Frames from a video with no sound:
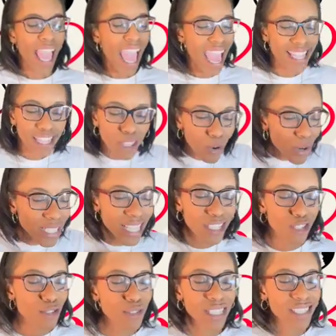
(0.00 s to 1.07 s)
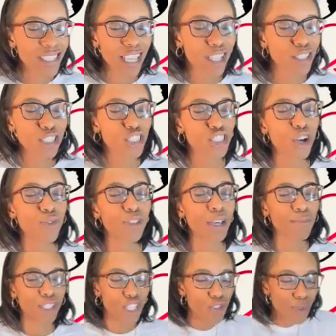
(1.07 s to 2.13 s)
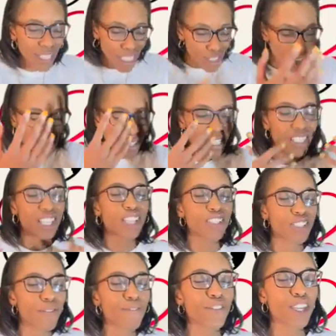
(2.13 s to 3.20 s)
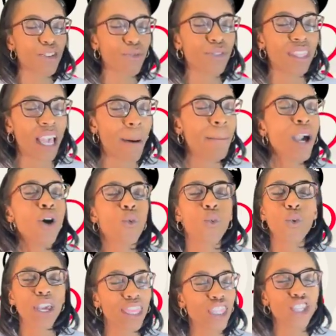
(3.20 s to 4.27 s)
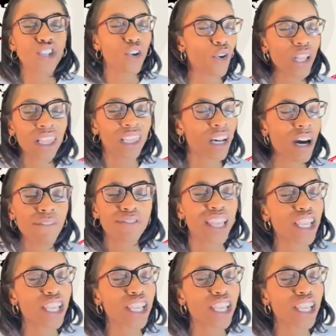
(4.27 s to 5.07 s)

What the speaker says: And Lord, as you continue to show them you, and as you continue to fill them with your love,